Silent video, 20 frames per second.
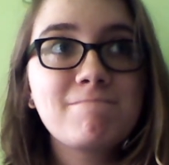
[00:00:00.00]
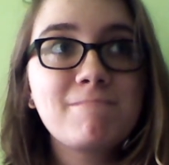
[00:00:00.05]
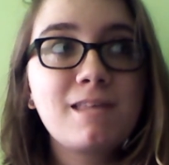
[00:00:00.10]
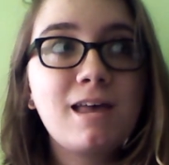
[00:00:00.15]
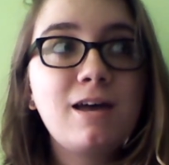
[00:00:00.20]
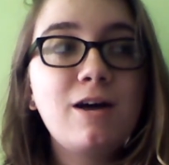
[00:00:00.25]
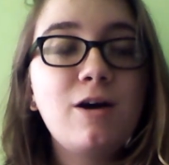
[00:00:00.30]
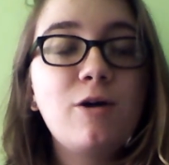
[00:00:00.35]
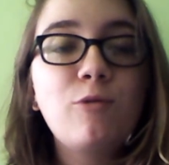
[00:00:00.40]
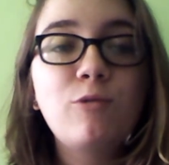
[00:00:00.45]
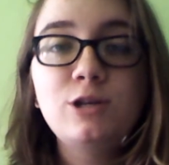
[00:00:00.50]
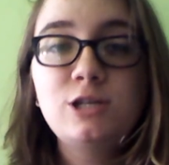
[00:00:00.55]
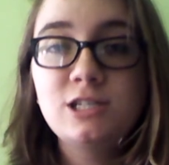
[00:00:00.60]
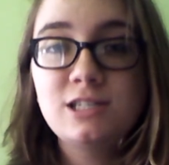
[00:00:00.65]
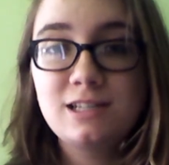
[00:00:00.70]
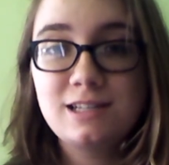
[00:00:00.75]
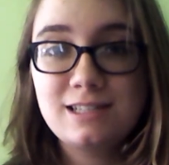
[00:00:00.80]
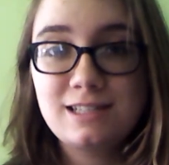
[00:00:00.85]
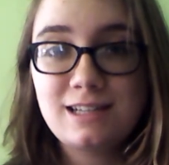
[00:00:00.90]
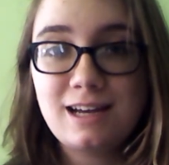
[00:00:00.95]
which
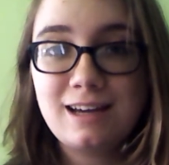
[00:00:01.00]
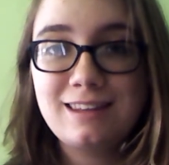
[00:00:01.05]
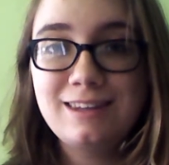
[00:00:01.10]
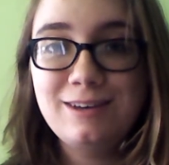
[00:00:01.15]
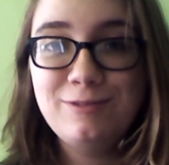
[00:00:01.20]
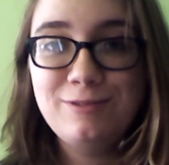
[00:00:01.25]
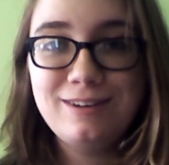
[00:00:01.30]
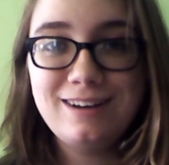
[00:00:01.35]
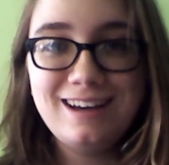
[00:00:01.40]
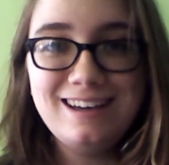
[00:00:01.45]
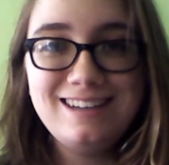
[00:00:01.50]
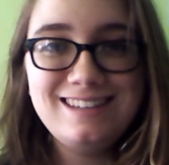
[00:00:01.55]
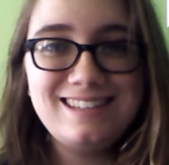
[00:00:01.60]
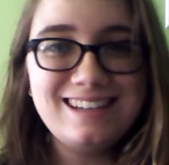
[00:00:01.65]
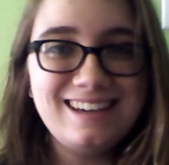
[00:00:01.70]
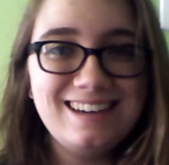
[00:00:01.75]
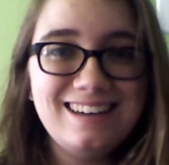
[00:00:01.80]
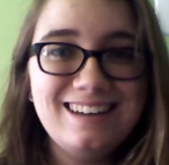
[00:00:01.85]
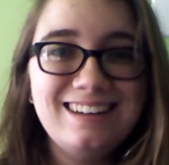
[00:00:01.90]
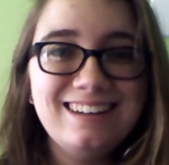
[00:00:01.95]
is exactly what I
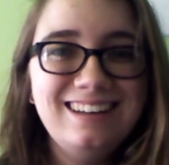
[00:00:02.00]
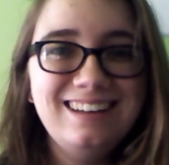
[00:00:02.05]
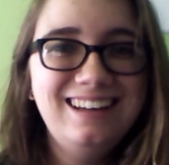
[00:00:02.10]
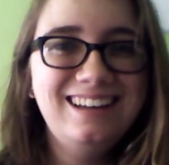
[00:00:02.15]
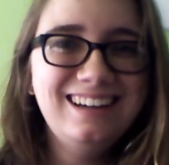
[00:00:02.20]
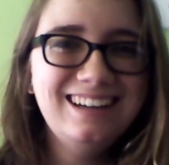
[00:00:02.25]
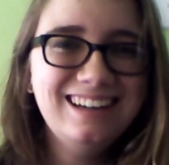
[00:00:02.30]
did.